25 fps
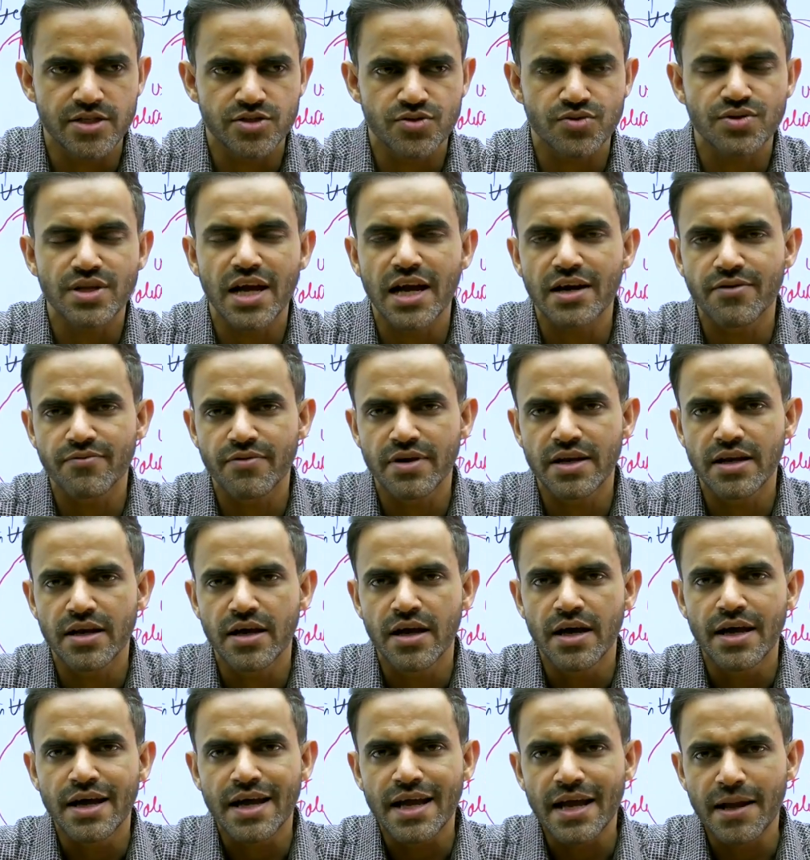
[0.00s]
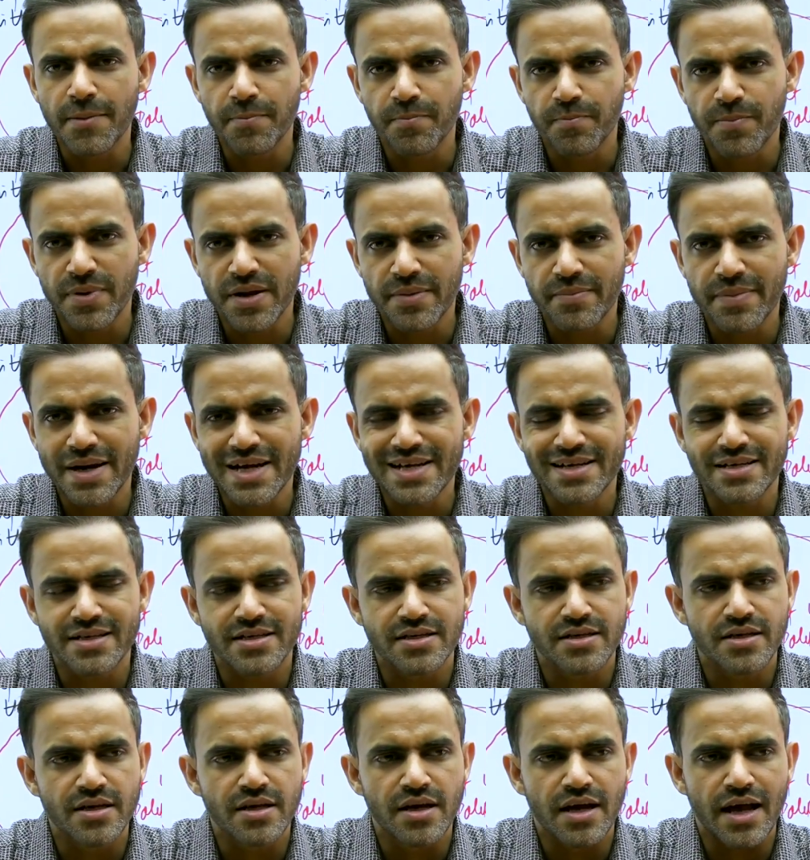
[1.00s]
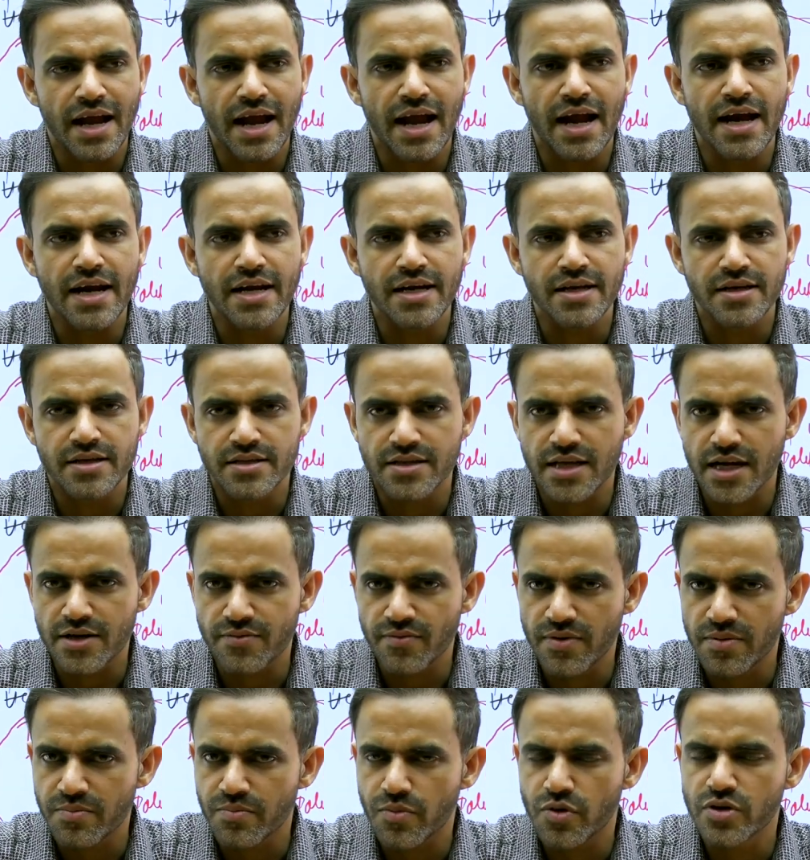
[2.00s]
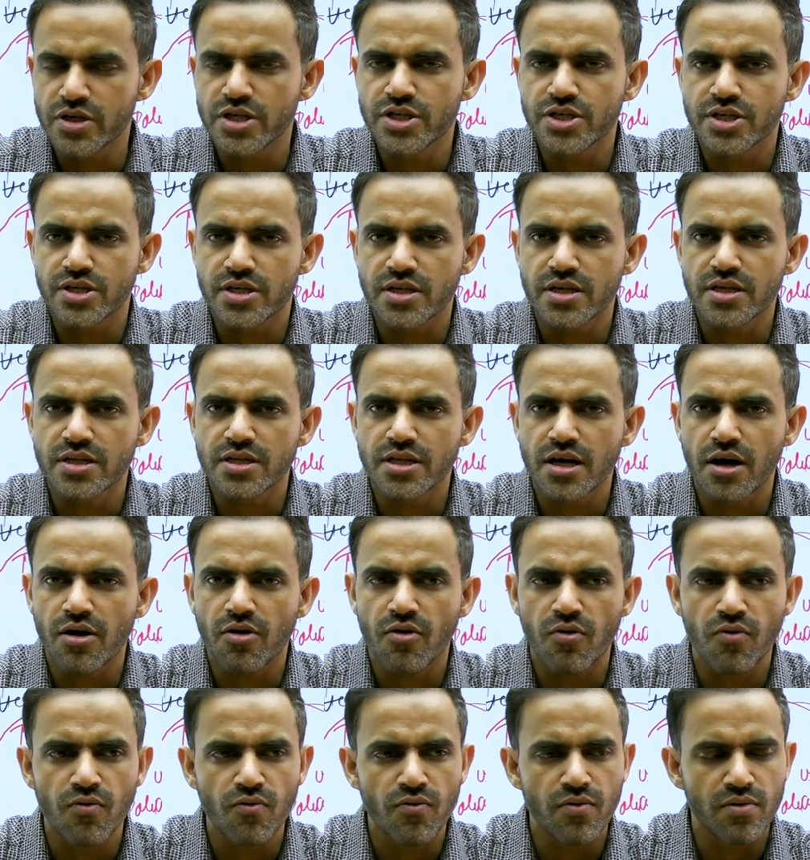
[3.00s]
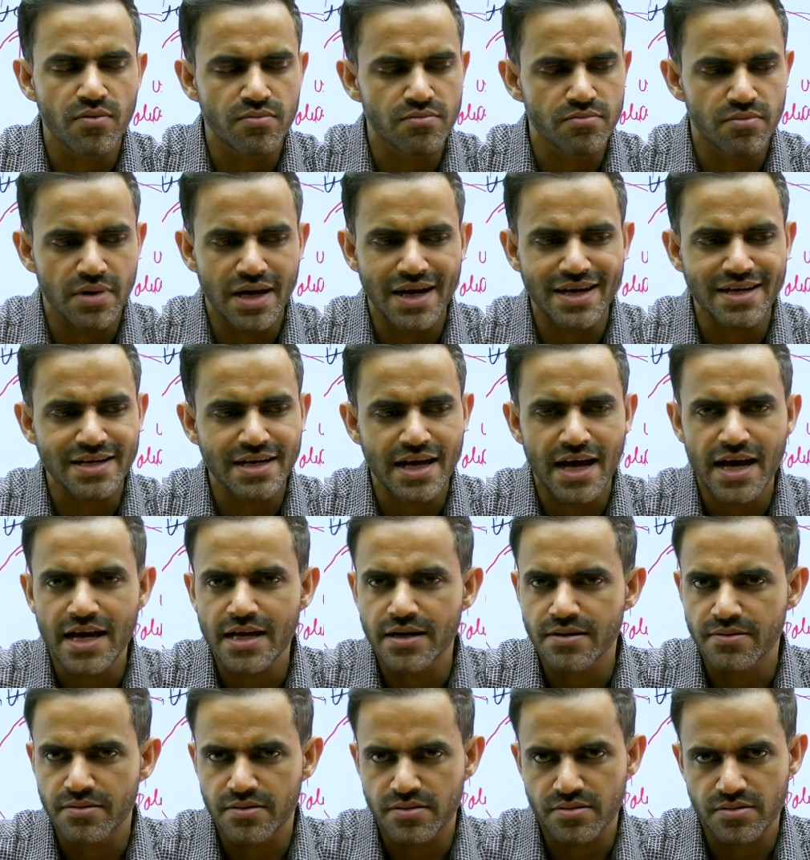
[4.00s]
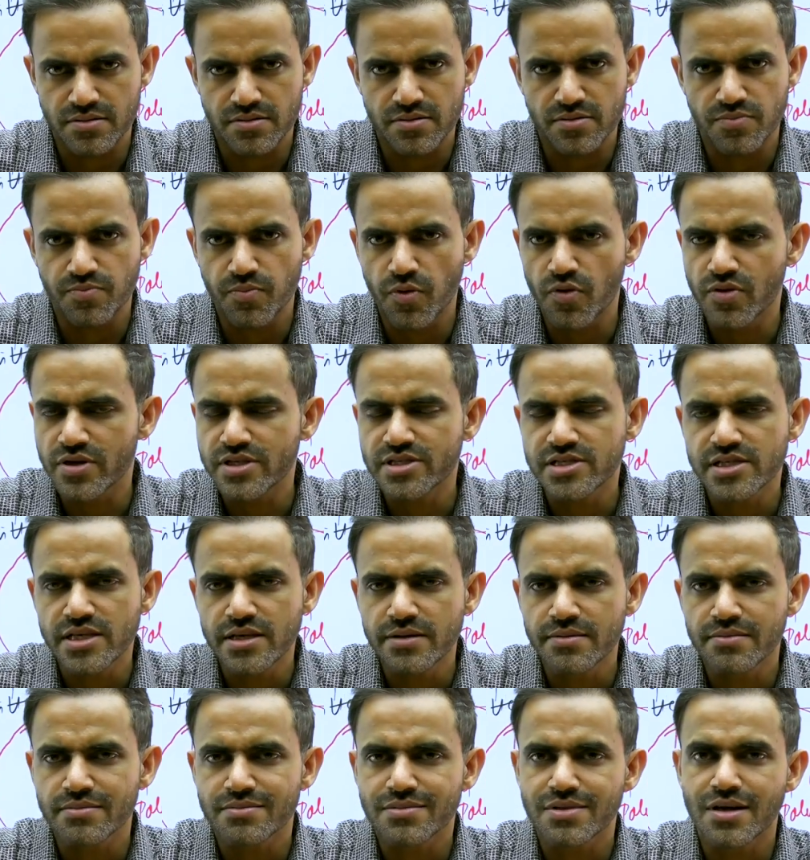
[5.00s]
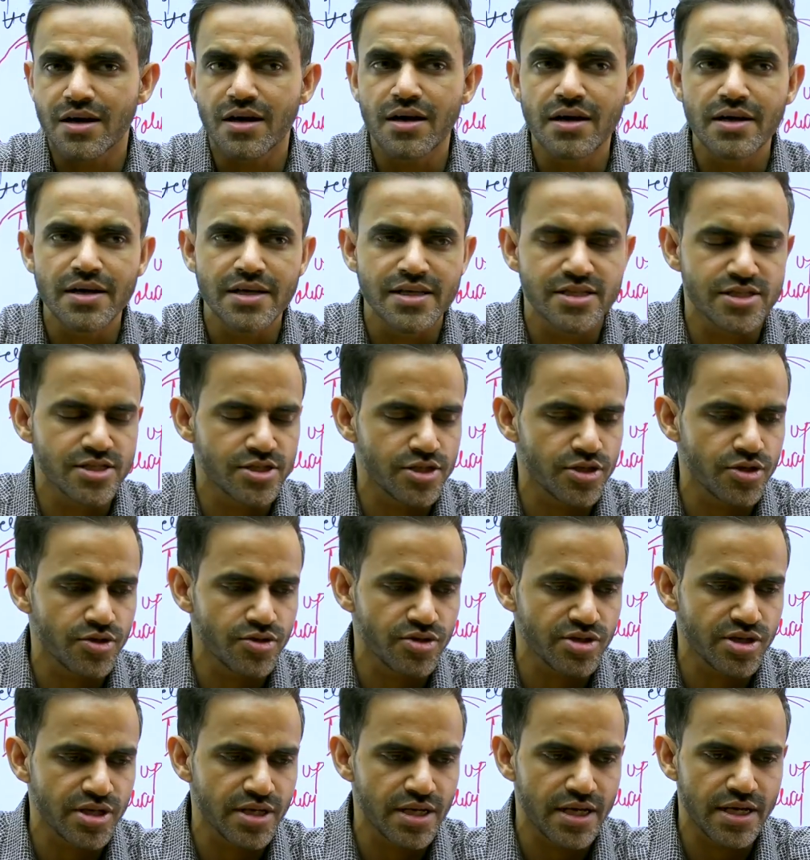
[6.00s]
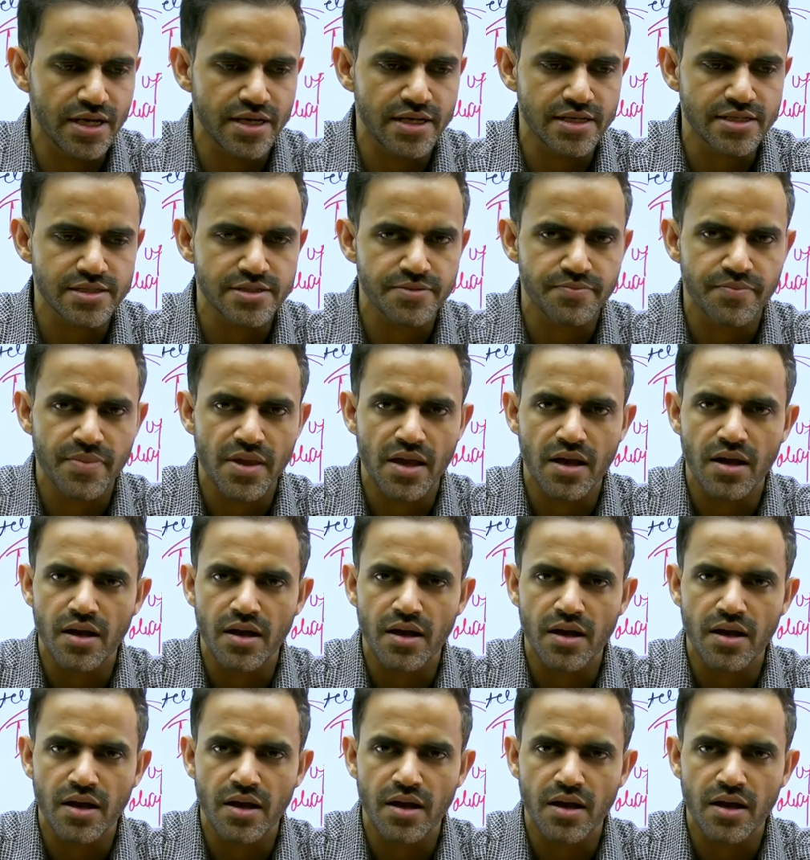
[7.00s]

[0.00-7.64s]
So that will implement and that will monitor the entire policy. Third institution is